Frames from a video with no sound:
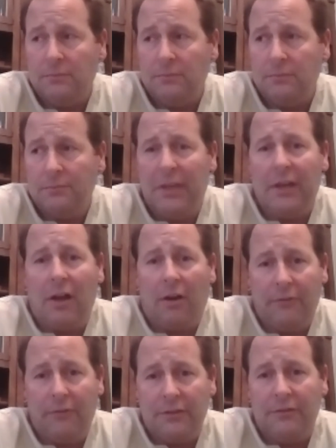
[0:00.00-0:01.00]
big
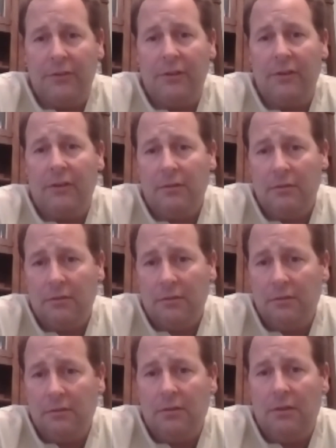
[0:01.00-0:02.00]
offensive year,
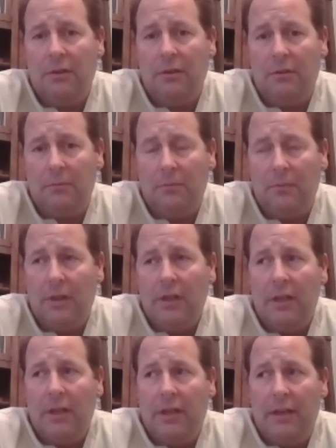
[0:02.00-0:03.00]
and
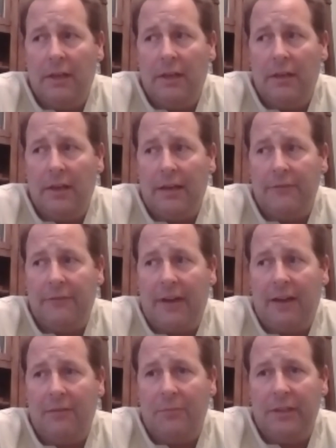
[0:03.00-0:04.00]
then
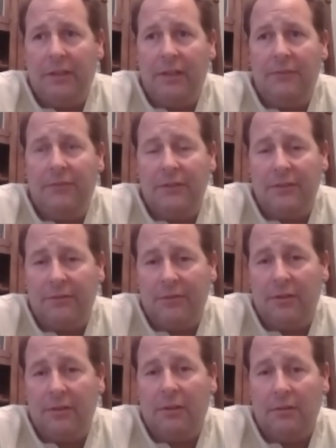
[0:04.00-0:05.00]
95, big defensive
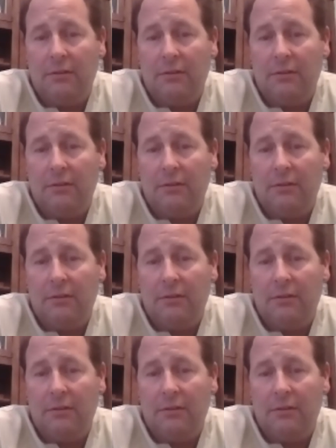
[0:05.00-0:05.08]
year.